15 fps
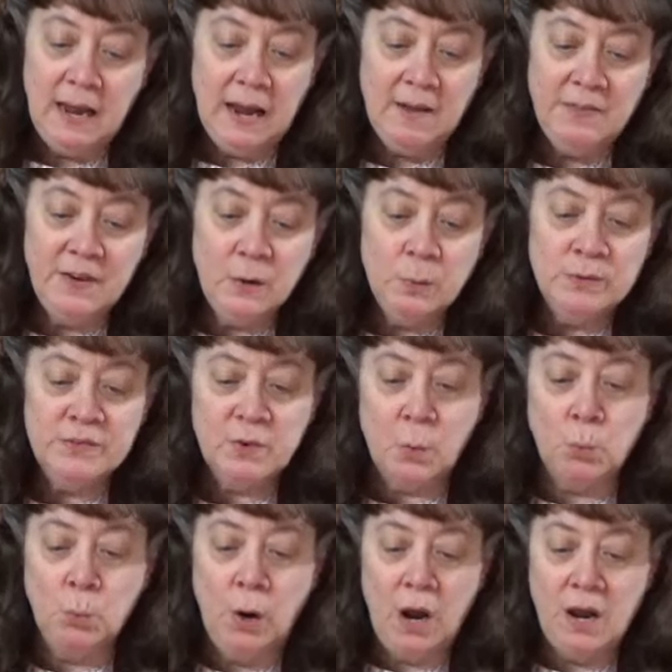and there was a
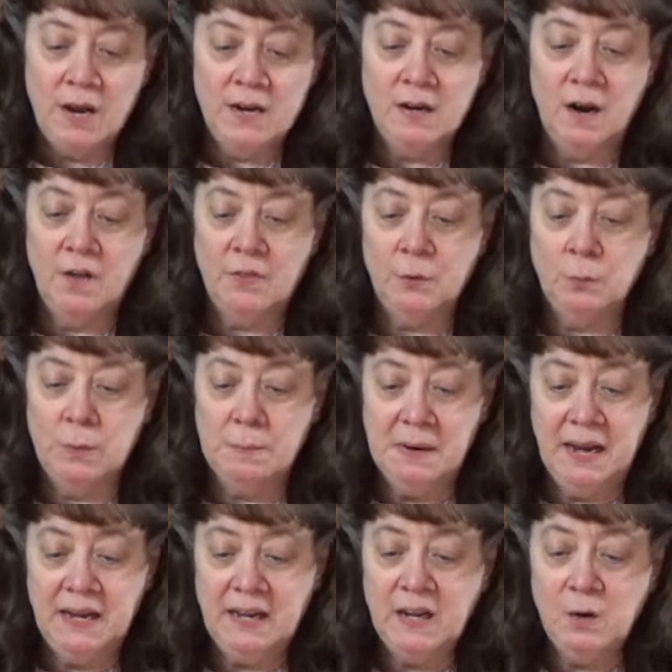run on the
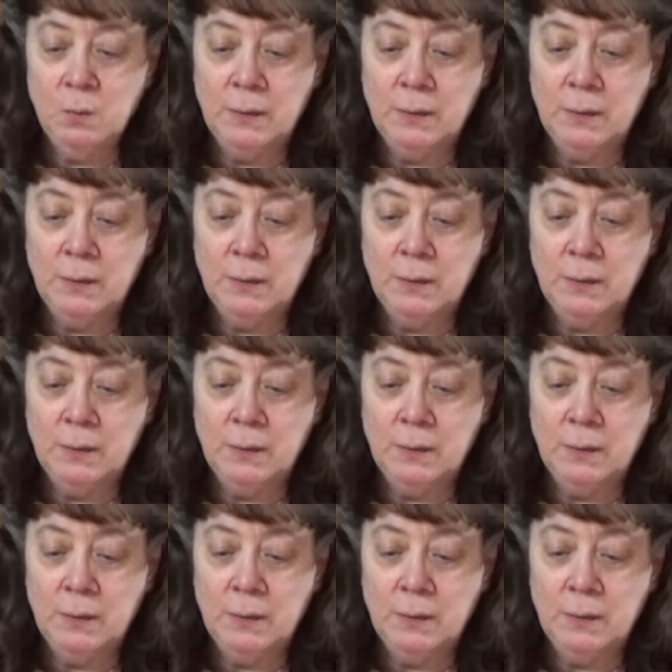remaining